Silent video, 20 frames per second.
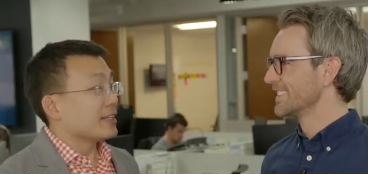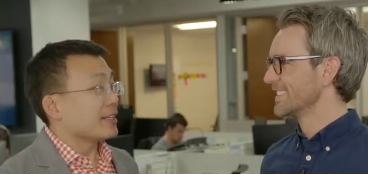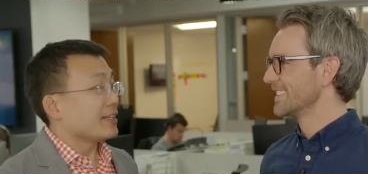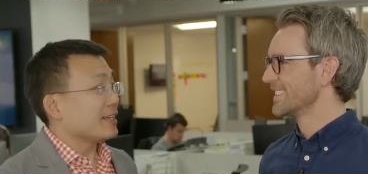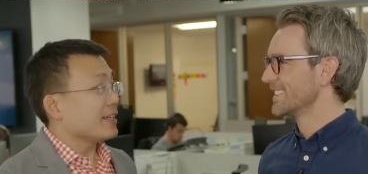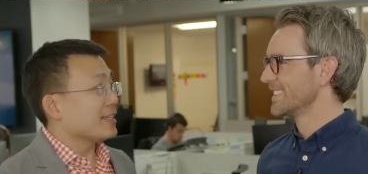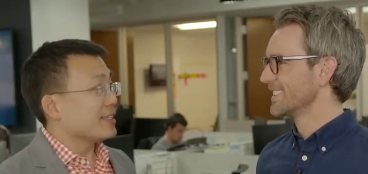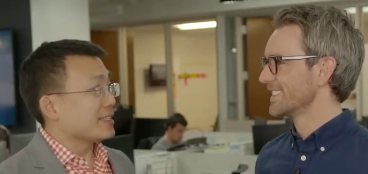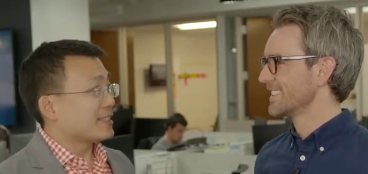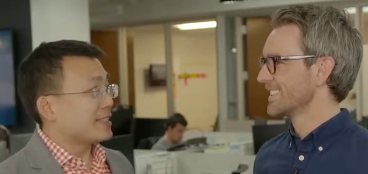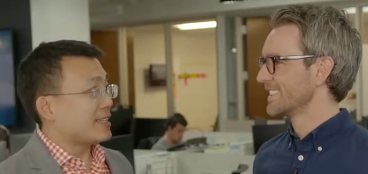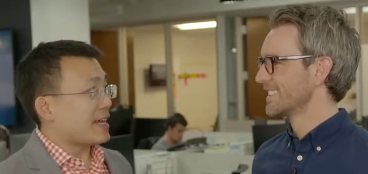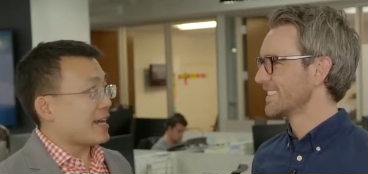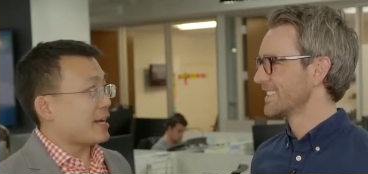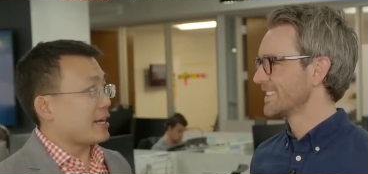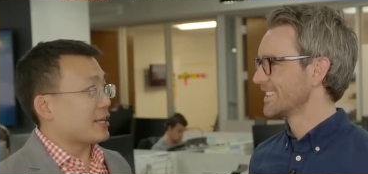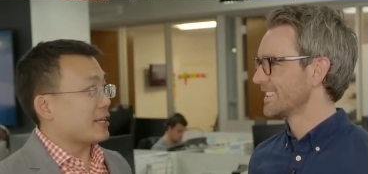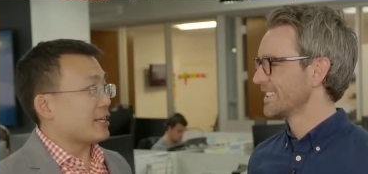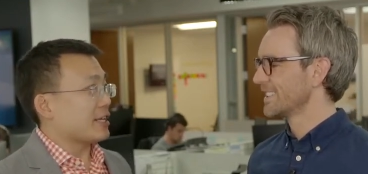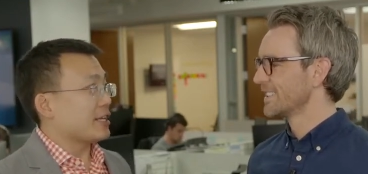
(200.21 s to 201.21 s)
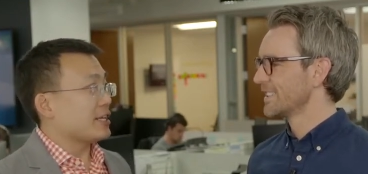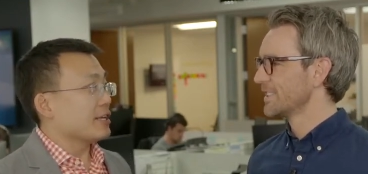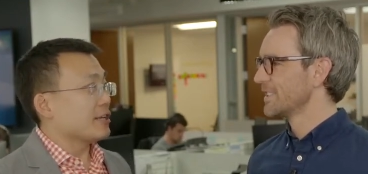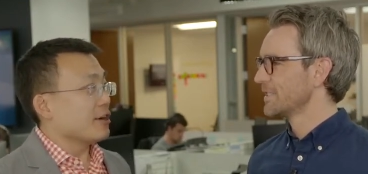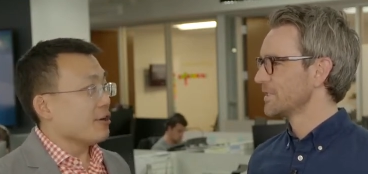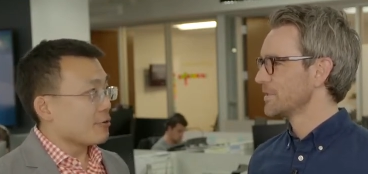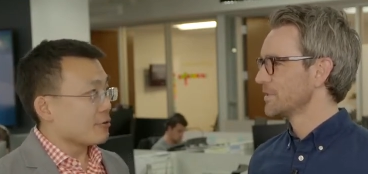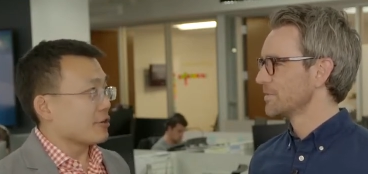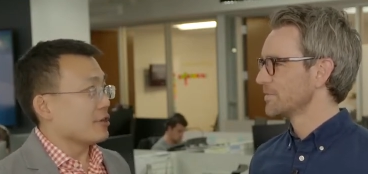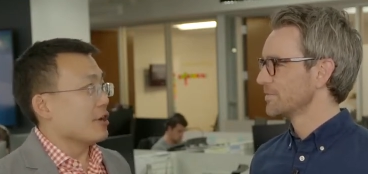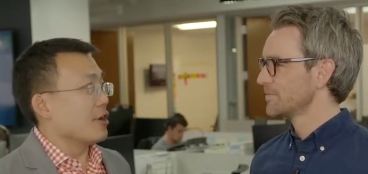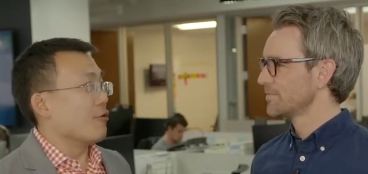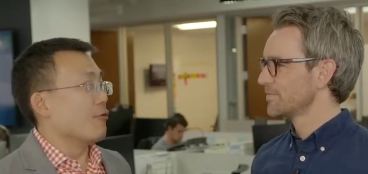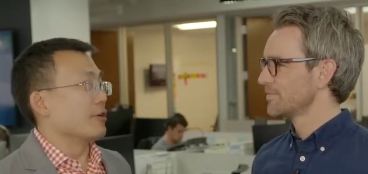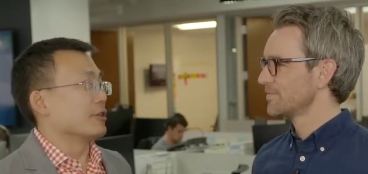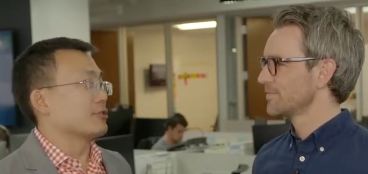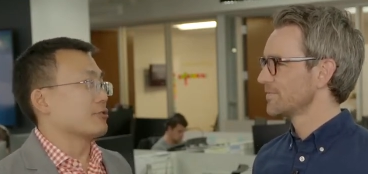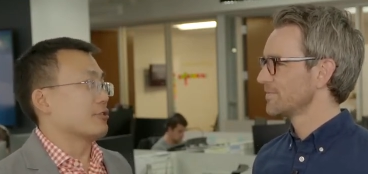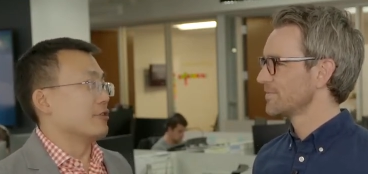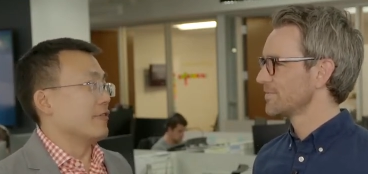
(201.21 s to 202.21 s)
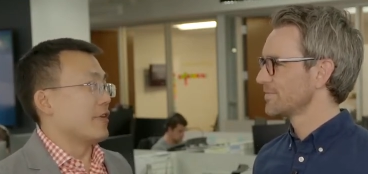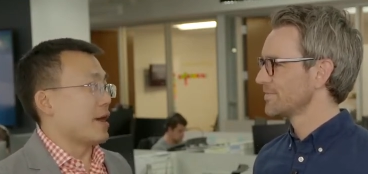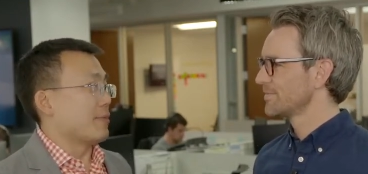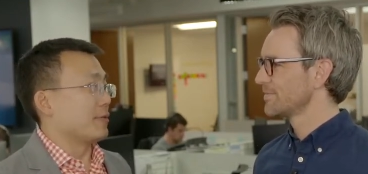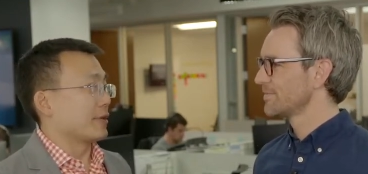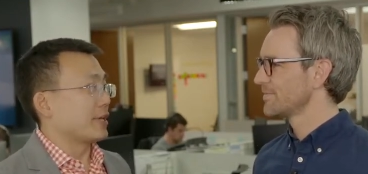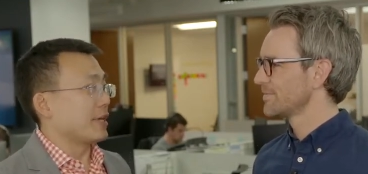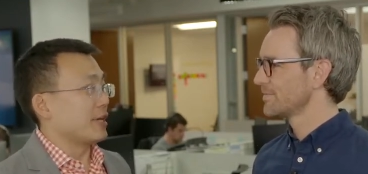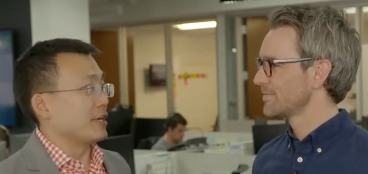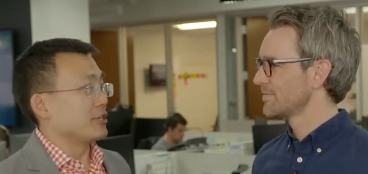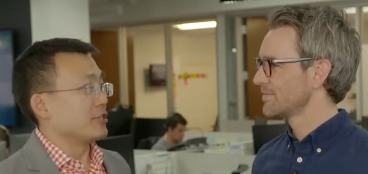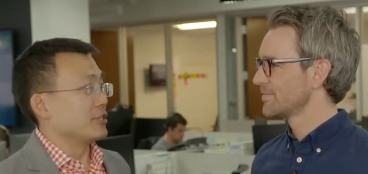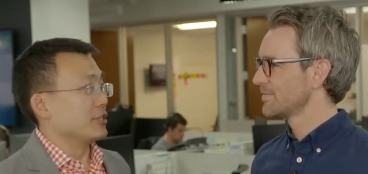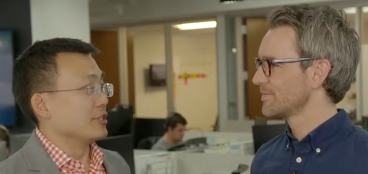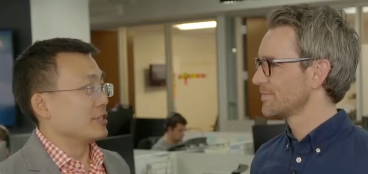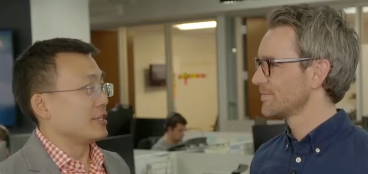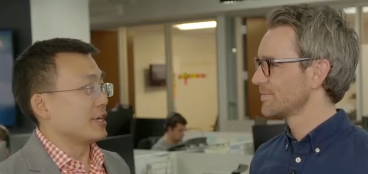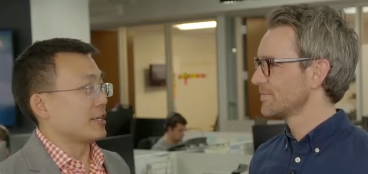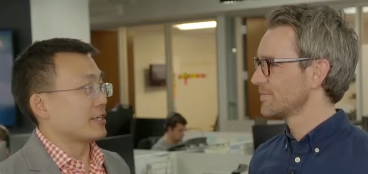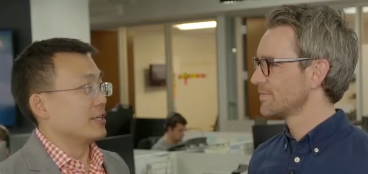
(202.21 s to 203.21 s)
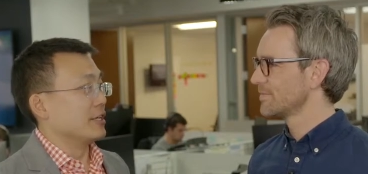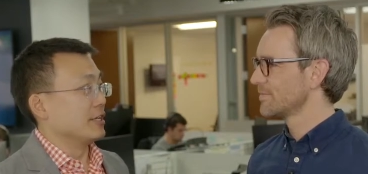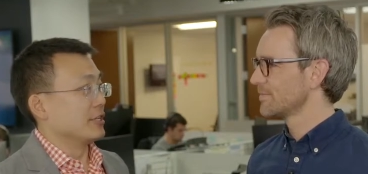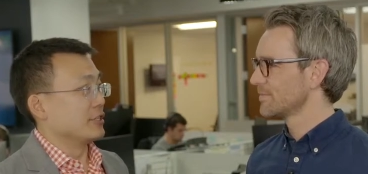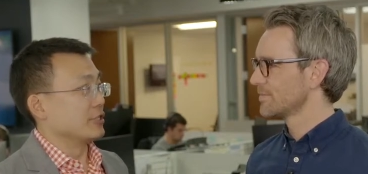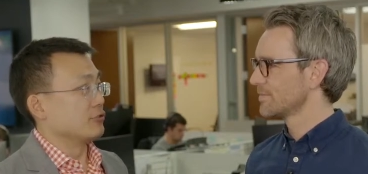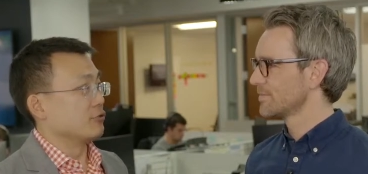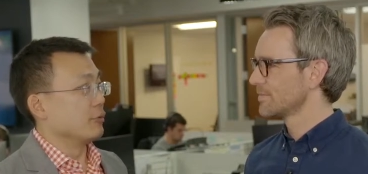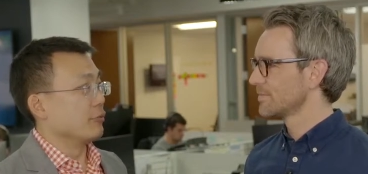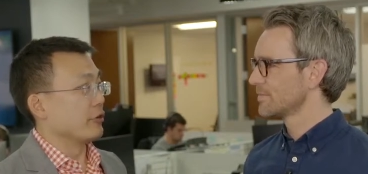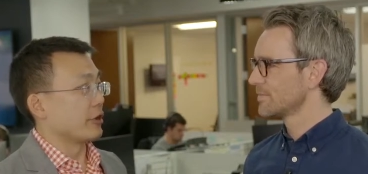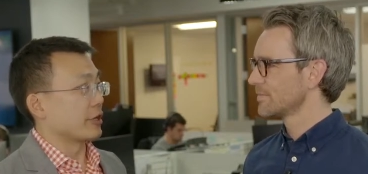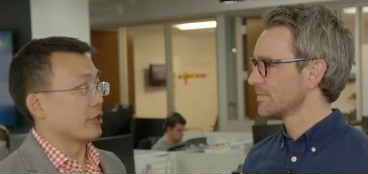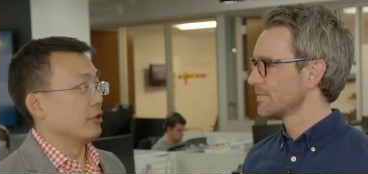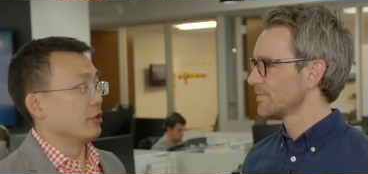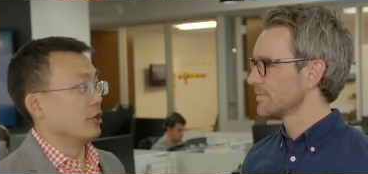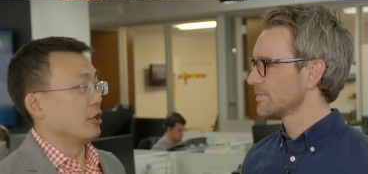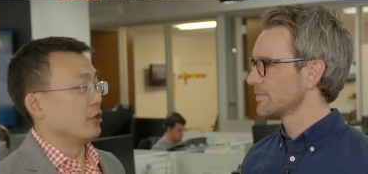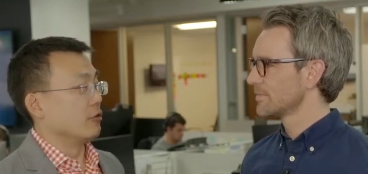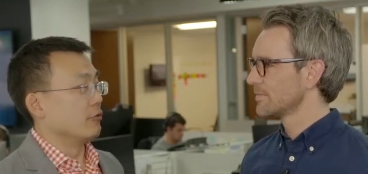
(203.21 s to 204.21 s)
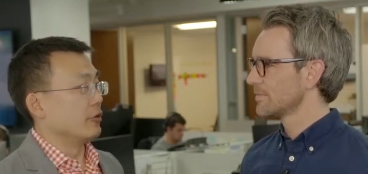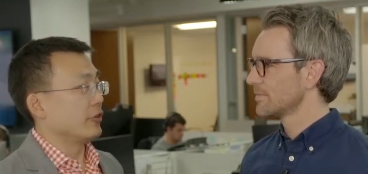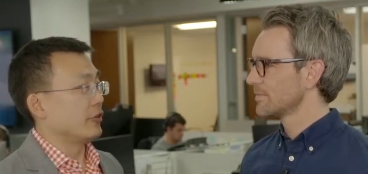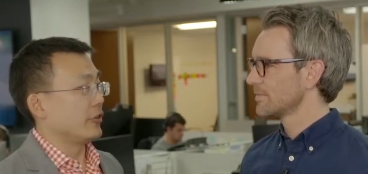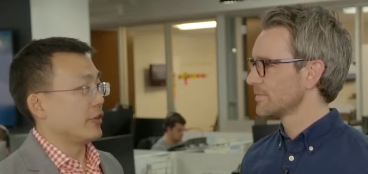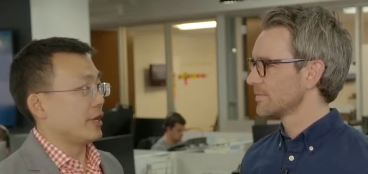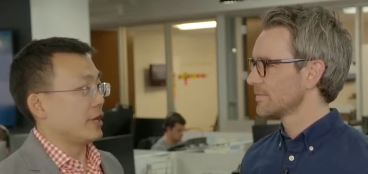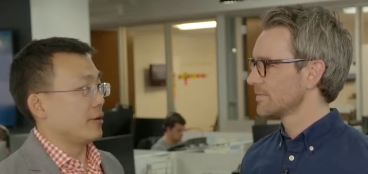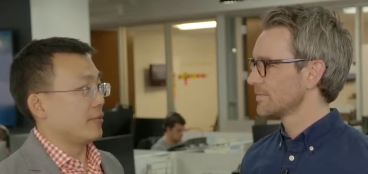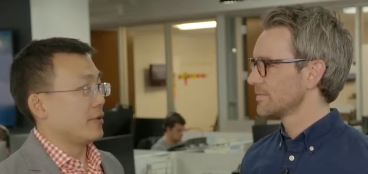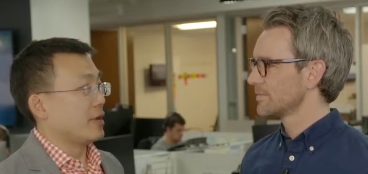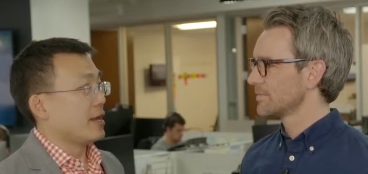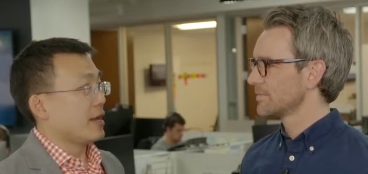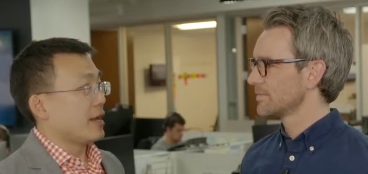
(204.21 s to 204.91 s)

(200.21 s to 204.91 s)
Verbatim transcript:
Speaker 1: The thing is that you don't know what sort of applications technologies will bring along with them,